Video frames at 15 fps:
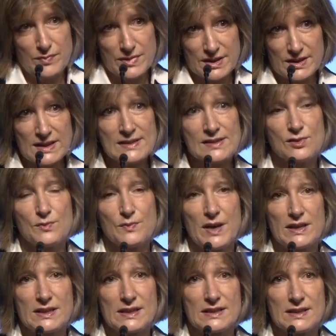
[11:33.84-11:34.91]
this
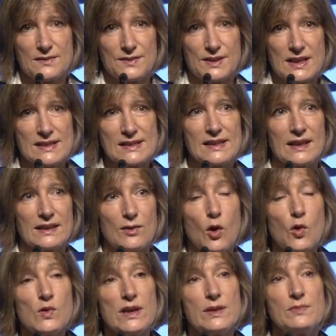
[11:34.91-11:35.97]
competitiveness can
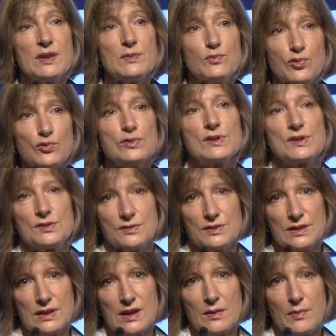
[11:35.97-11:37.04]
only be boosted
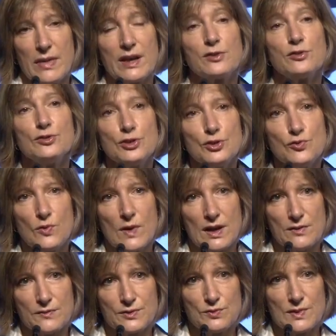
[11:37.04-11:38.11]
by the new way
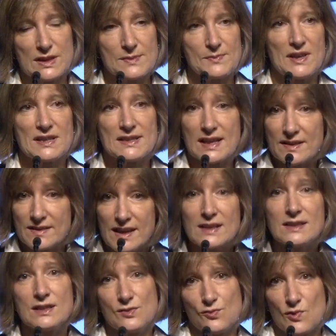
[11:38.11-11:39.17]
of doing space. And that
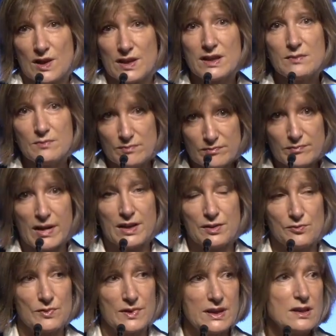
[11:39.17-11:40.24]
is why, by the
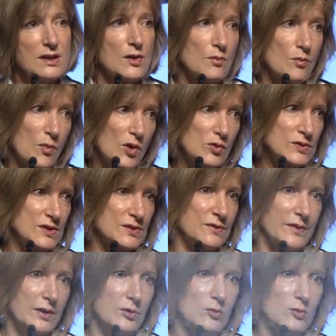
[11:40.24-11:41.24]
way, most of our